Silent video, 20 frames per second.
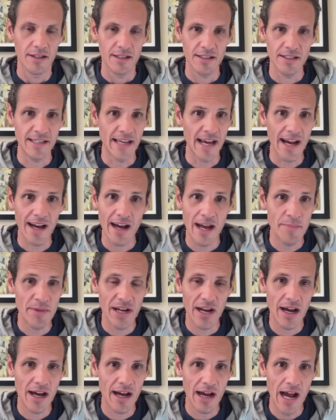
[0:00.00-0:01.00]
Yeah, I
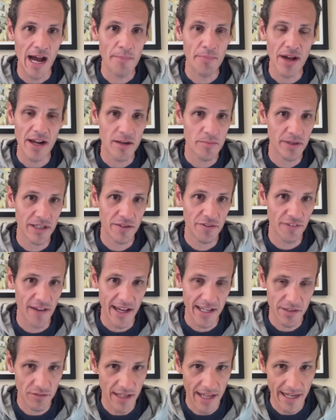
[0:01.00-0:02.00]
mean, I'm not a big
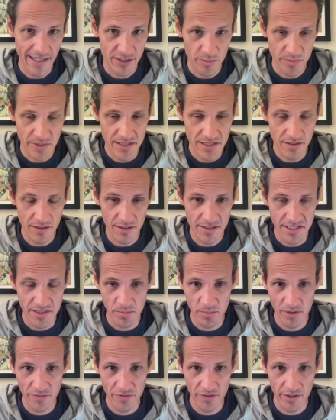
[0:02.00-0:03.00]
fan of Lactobacillus
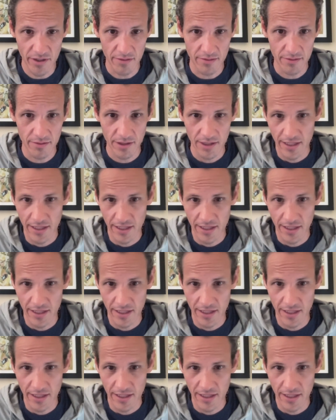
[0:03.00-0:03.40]
and Bifido.